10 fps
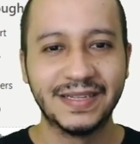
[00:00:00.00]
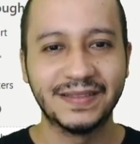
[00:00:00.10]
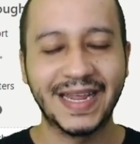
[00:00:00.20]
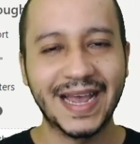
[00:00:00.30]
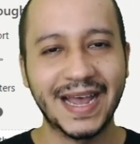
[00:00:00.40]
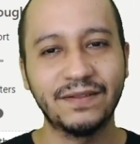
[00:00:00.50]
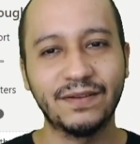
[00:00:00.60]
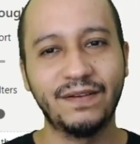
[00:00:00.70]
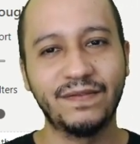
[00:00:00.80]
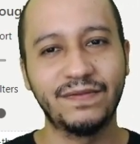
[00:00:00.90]
the kind
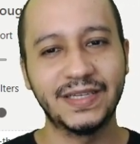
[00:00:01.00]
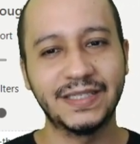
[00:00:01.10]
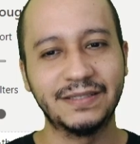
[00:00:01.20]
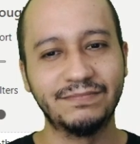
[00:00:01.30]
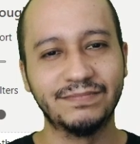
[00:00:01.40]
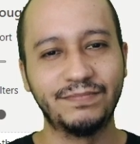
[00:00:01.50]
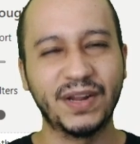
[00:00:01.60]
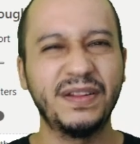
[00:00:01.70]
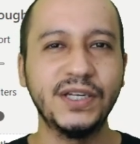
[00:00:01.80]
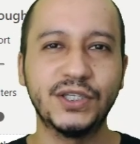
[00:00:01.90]
of um,
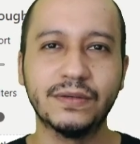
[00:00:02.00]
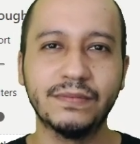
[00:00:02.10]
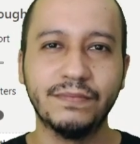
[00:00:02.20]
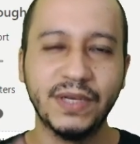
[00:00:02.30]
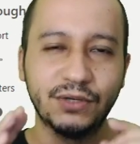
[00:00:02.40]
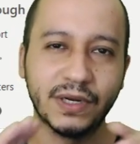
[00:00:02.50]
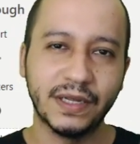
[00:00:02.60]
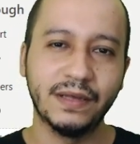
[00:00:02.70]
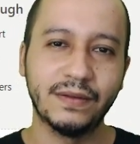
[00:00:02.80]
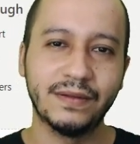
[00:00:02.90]
precision
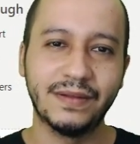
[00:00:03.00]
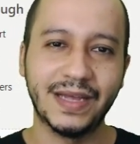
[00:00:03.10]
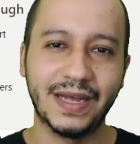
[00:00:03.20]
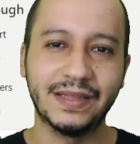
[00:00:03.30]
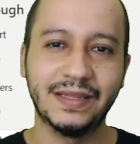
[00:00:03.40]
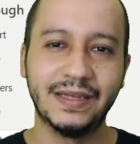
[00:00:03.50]
visually that